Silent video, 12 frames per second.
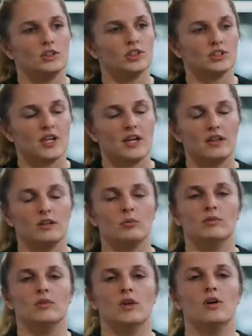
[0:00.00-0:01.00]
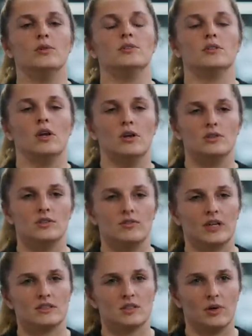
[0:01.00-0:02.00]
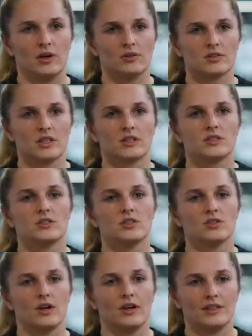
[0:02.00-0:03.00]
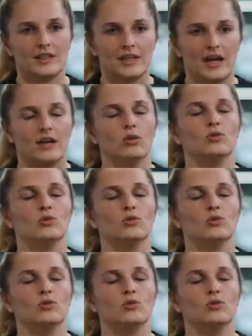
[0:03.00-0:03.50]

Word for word: just hit her with loads and loads of antibiotics to try and get